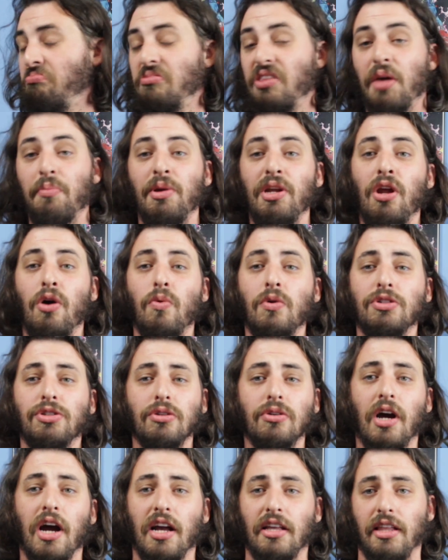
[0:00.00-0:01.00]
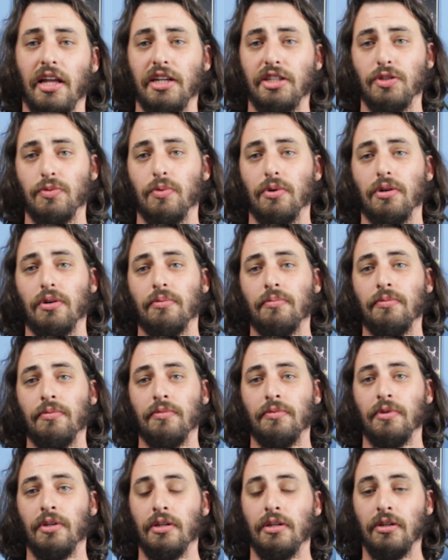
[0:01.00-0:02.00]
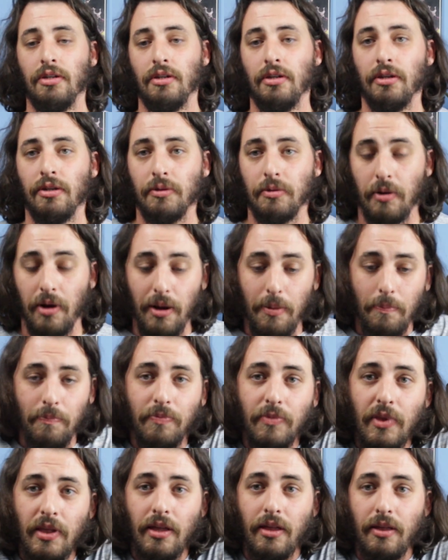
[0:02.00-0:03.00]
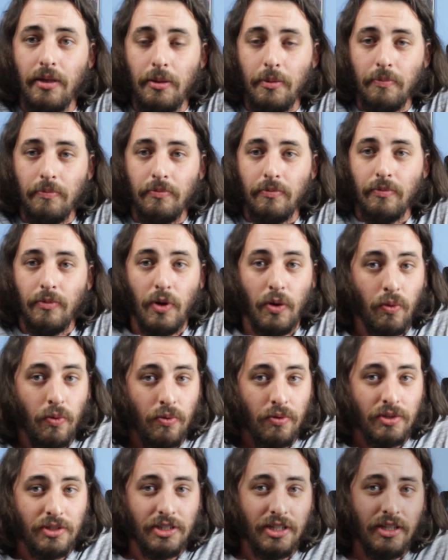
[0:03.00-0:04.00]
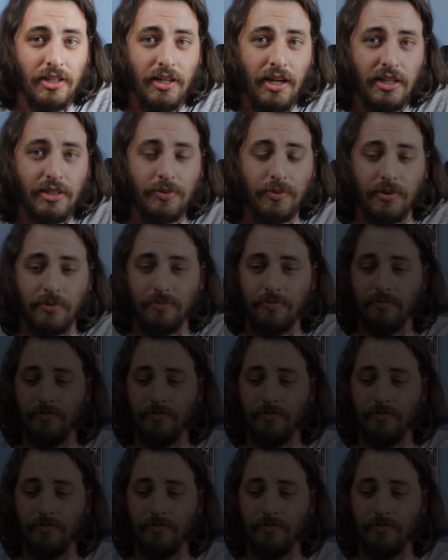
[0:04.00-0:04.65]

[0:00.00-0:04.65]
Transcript: Let me know what your highlights were. All right. See you in the next one.